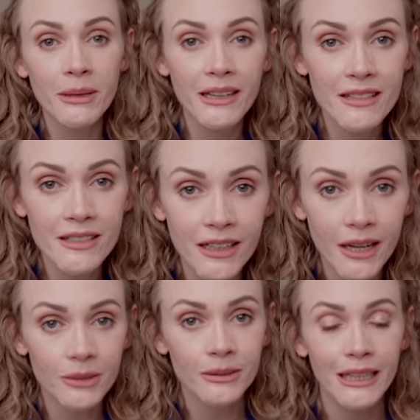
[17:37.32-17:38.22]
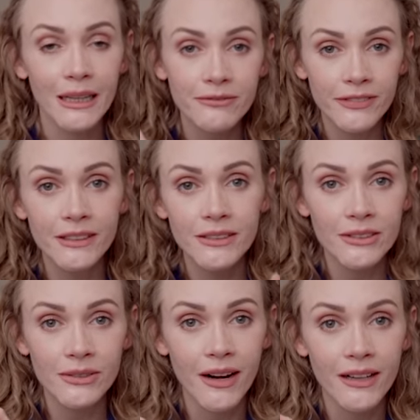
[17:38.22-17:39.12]
minutes to go, and I'm fingers
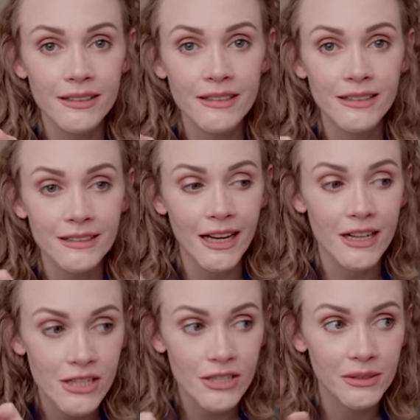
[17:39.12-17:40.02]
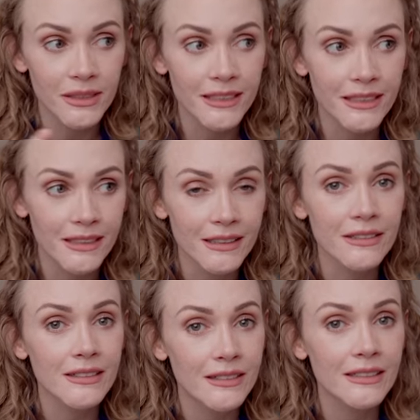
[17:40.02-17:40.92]
crossed that Stollen
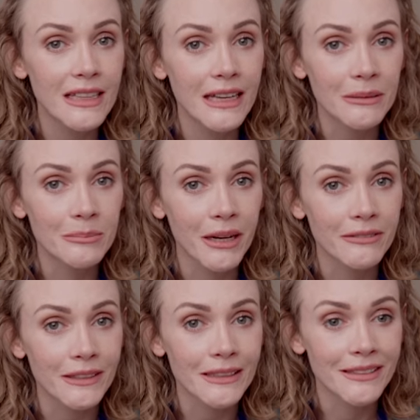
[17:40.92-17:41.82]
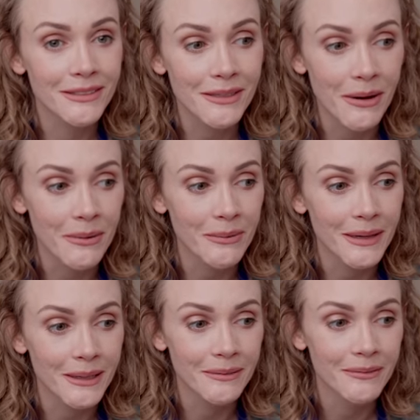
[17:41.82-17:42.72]
is getting puffy. So,
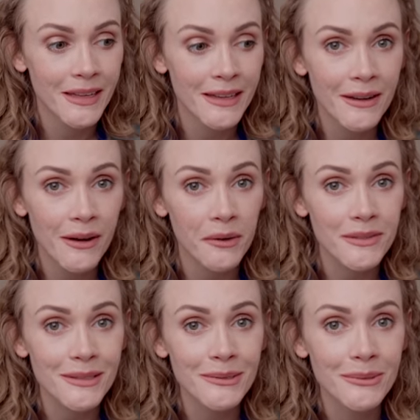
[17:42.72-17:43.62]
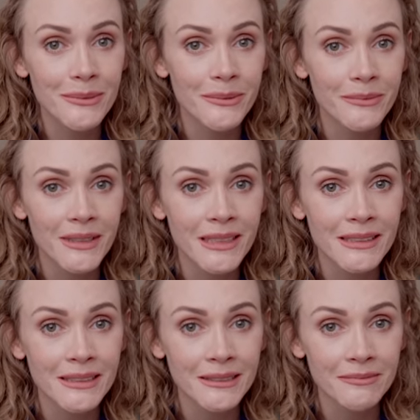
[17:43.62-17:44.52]
I'll see you
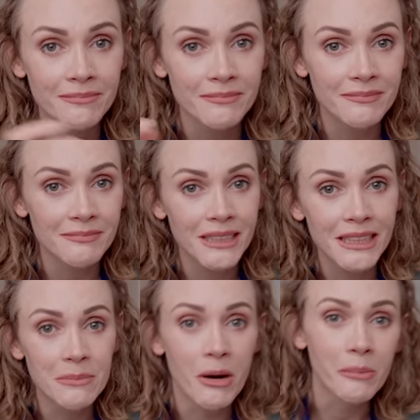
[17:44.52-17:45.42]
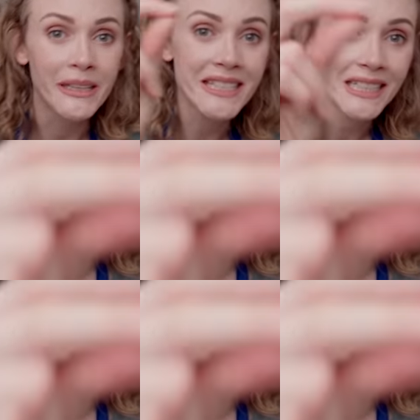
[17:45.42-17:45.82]
in a moment.